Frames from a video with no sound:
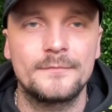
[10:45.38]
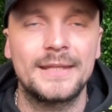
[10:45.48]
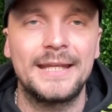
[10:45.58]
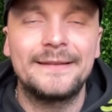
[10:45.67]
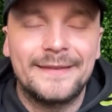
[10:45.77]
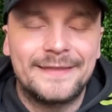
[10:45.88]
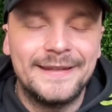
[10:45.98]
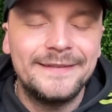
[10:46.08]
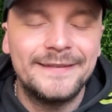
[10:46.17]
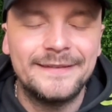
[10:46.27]

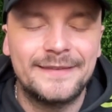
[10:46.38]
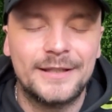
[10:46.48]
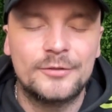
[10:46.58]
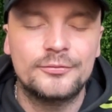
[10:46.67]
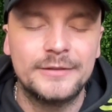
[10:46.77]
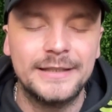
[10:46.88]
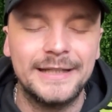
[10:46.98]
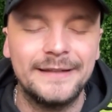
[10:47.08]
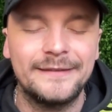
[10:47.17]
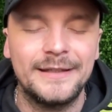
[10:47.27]
This is the
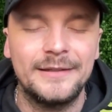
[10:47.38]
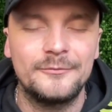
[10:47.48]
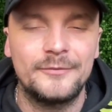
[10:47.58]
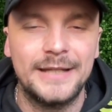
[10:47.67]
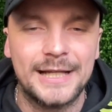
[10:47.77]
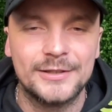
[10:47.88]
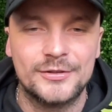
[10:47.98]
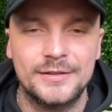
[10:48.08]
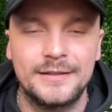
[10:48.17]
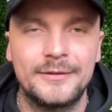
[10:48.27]
crazy
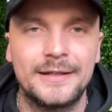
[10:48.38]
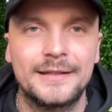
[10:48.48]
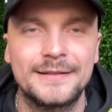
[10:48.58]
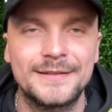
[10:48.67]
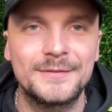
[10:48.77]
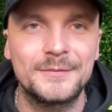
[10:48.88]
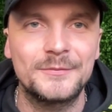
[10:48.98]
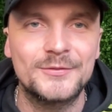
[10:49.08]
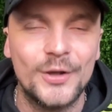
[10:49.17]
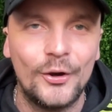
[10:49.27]
reactionary
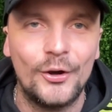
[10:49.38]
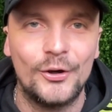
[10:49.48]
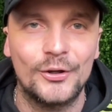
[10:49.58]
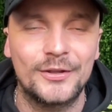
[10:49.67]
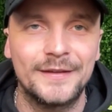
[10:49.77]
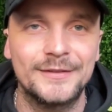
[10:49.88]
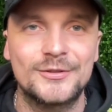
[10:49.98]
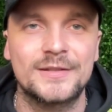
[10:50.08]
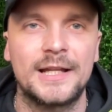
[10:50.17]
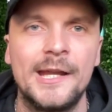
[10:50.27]
talk that's
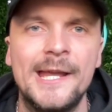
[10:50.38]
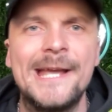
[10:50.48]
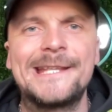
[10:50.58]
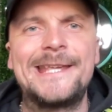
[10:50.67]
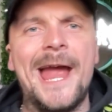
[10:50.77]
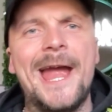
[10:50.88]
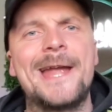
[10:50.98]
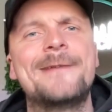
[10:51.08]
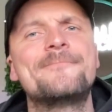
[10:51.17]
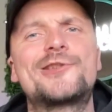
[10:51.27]
just like,
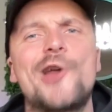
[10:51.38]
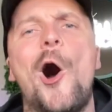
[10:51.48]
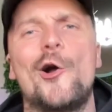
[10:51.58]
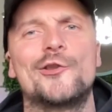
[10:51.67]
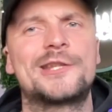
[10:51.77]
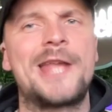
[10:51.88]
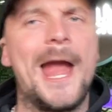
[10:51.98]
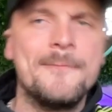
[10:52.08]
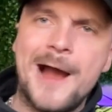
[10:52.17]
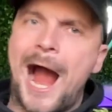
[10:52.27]
get him gone,
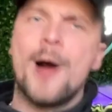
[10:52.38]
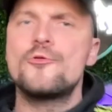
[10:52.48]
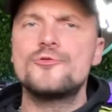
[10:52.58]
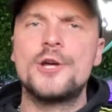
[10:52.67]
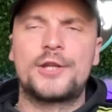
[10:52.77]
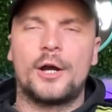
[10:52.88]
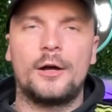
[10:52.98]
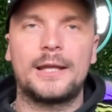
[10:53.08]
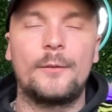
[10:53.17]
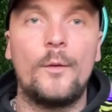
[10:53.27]
get him out the
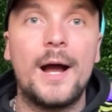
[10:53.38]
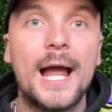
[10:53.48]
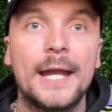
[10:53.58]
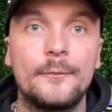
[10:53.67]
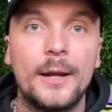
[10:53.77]
door. Like, why?